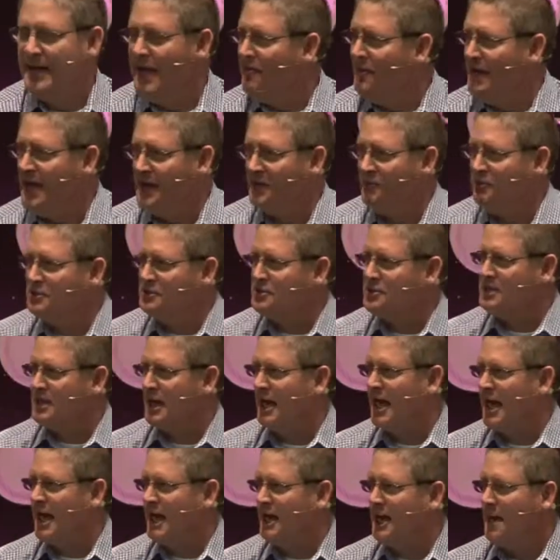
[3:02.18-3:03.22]
And then he would
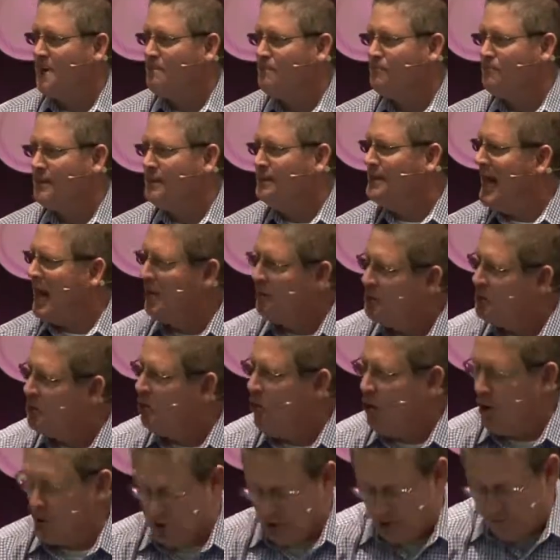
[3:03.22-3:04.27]
say, now, in
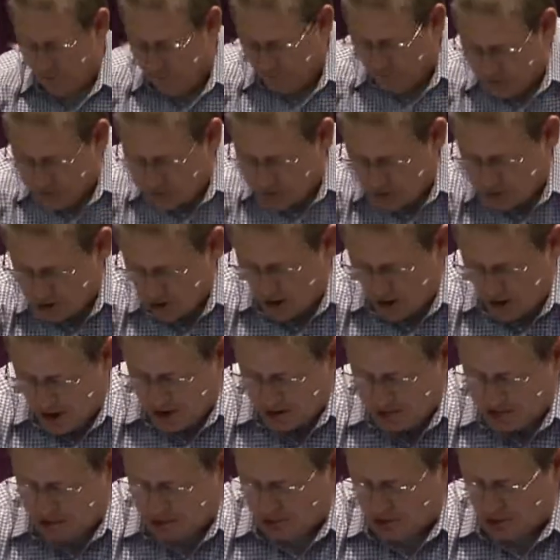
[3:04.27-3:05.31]
order for the
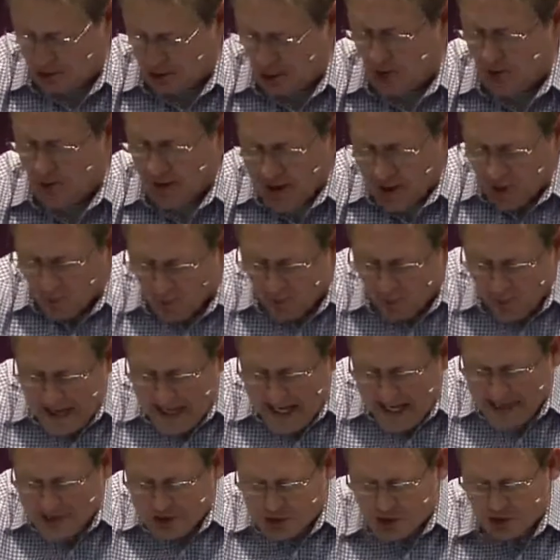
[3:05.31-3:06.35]
church to
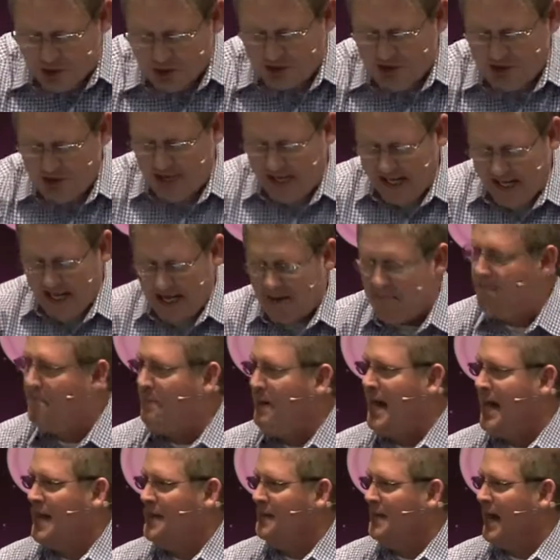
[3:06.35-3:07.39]
reach deep
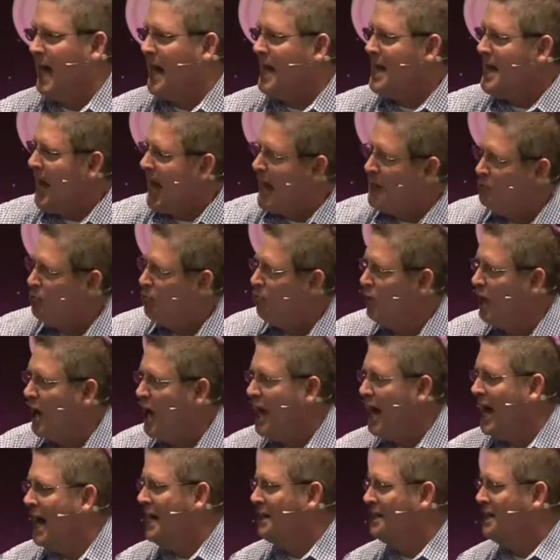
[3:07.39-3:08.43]
and, uh, and
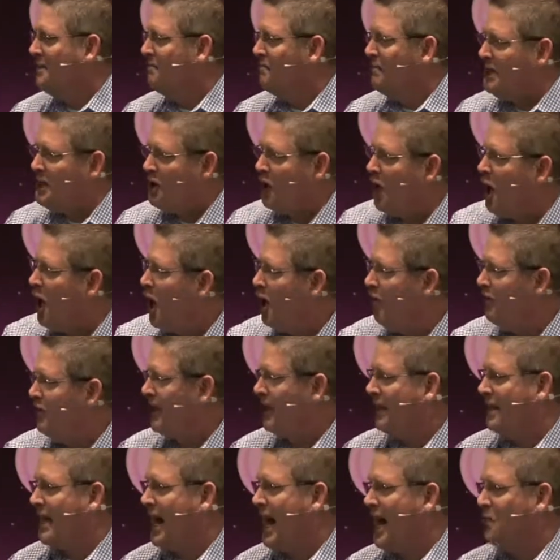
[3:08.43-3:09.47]
run and be all
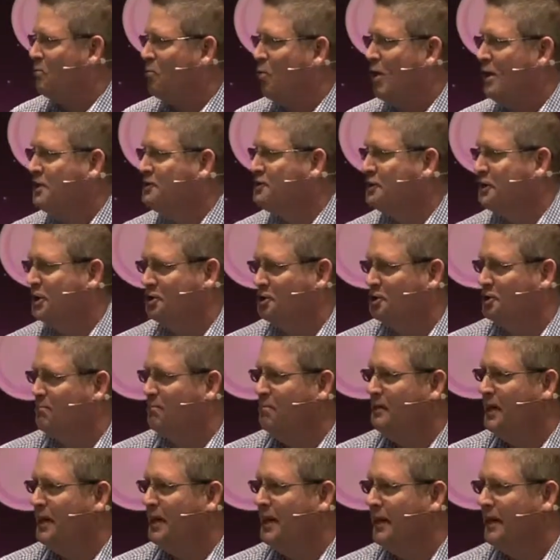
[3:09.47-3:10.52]
that God wants it to
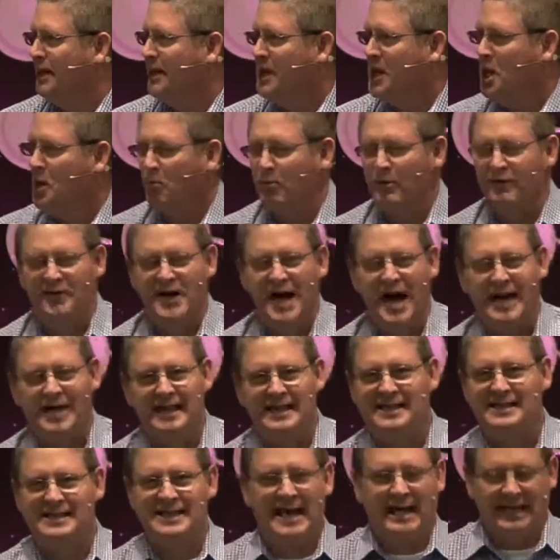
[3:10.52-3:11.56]
be, we've got
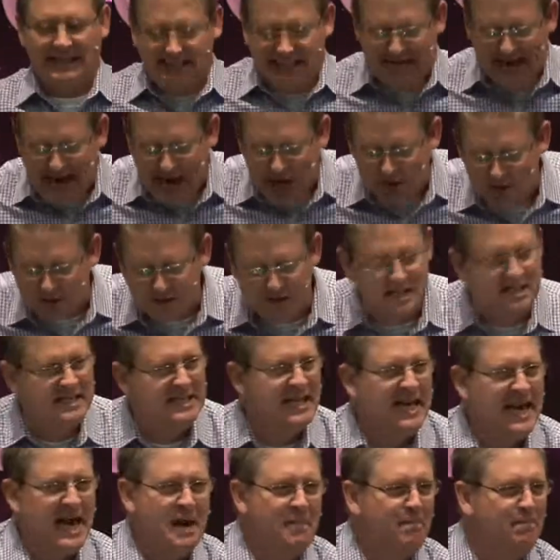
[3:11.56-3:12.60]
to dig down
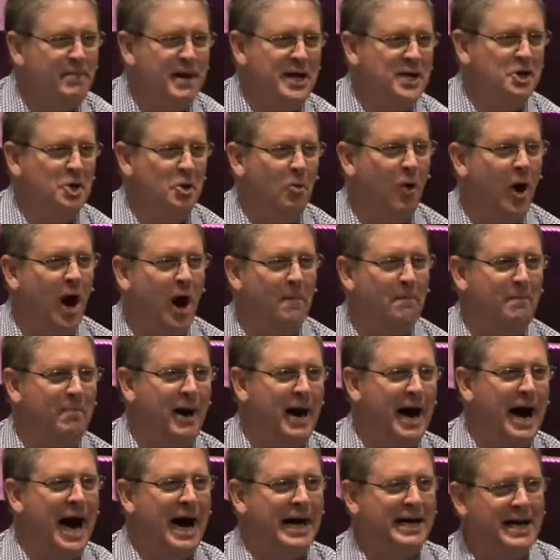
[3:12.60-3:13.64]
deep into our
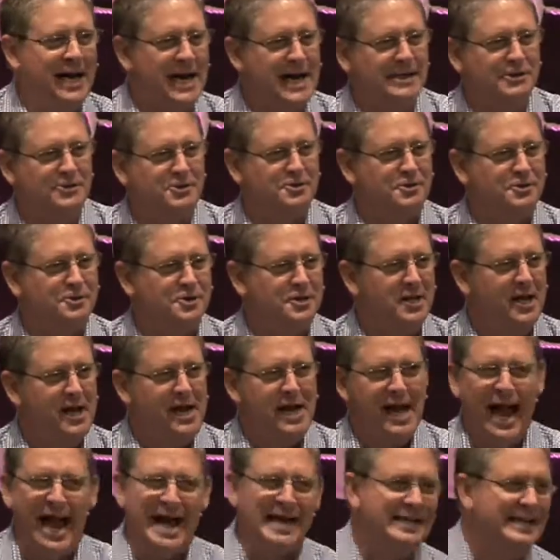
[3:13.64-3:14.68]
pockets
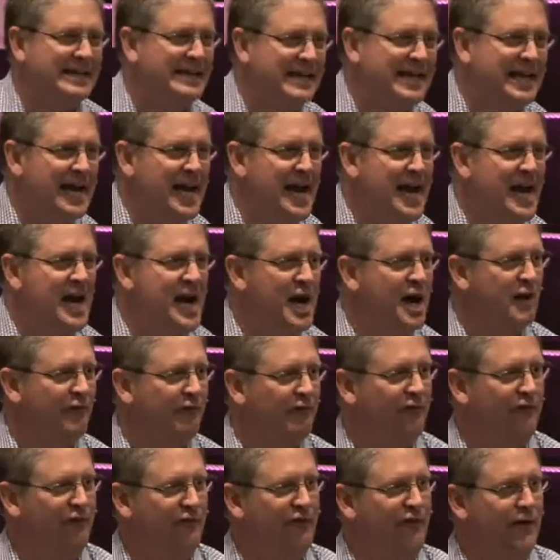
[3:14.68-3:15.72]
and give.
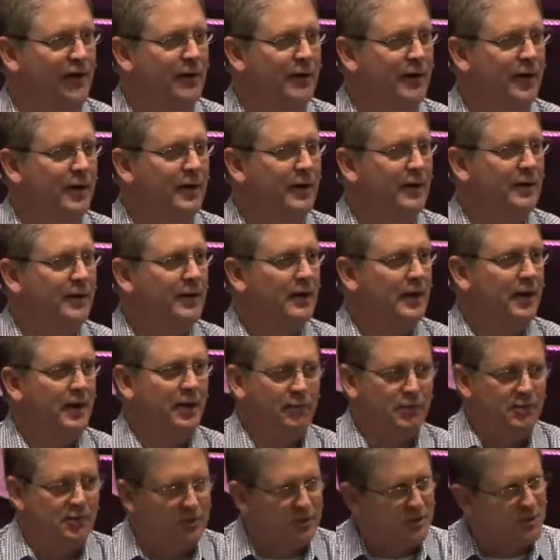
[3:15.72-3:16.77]
And
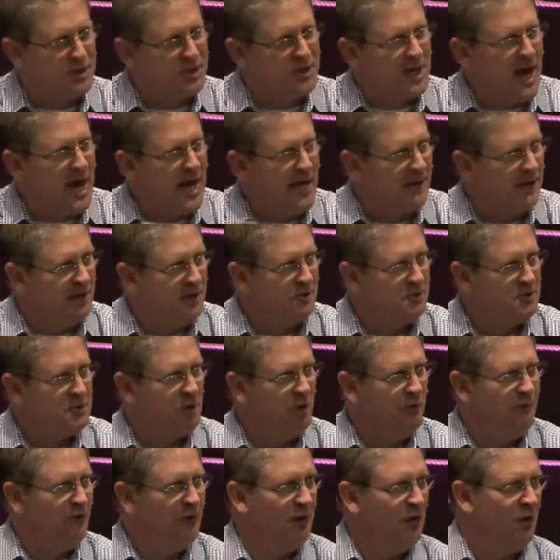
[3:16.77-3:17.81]
there was a silence
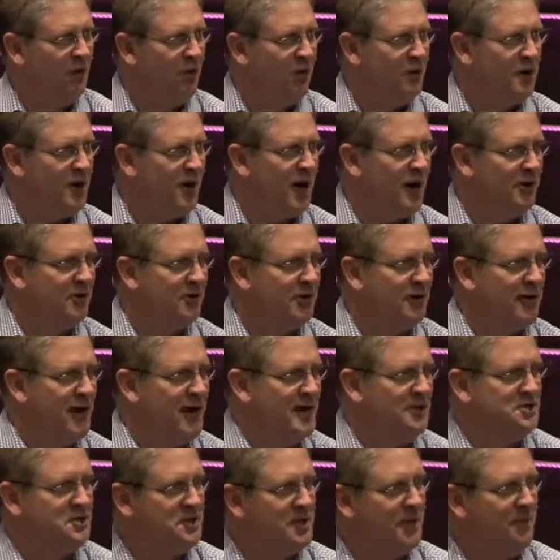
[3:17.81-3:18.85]
over the whole
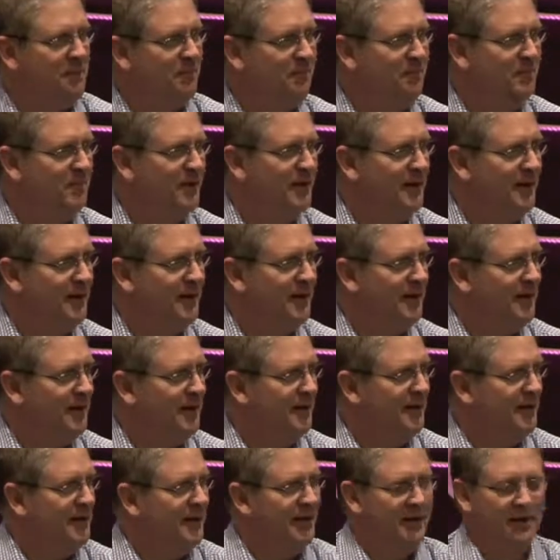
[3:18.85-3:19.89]
congregation.
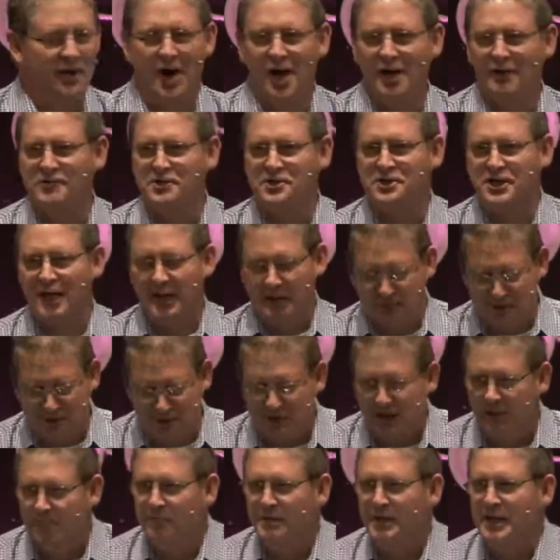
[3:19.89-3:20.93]
And all of a sudden,
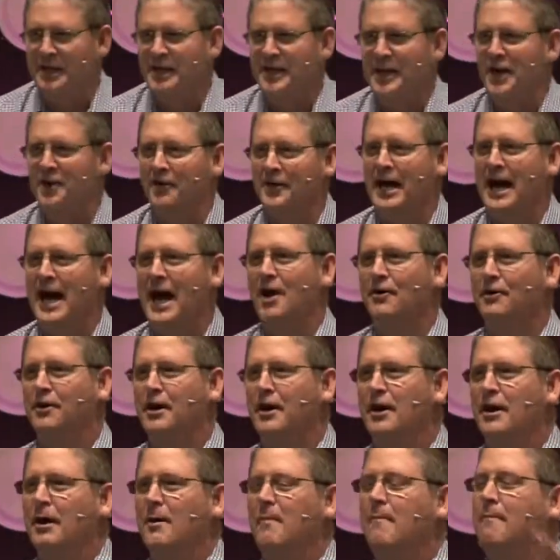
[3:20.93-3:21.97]
somebody yelled out,
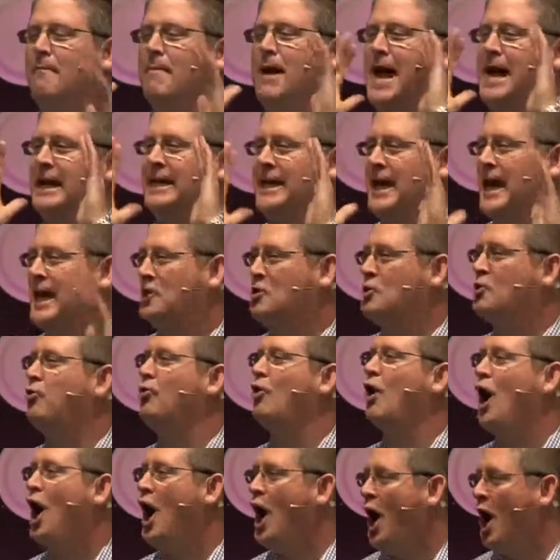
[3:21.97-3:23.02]
Make it
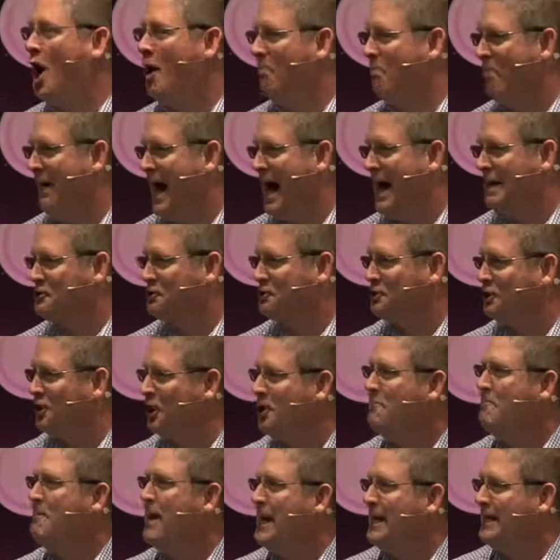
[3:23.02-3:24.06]
crawl,
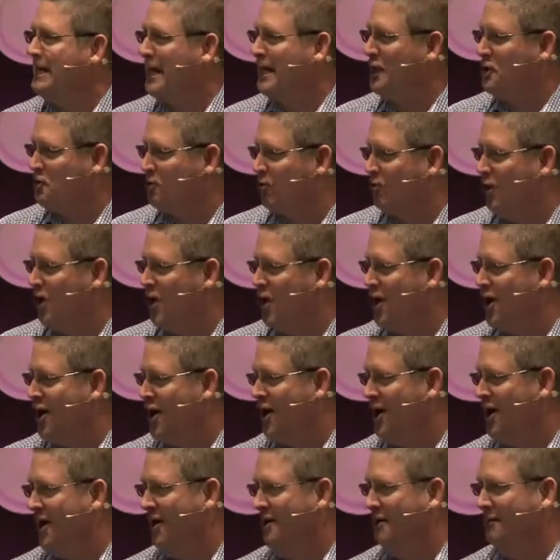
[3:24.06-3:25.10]
Pastor, make it
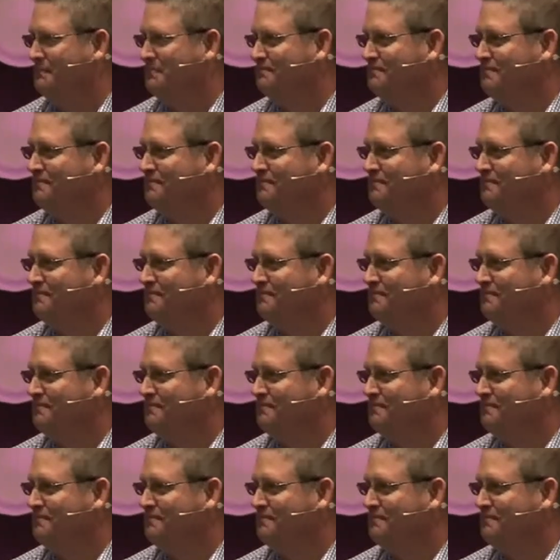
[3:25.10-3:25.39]
crawl.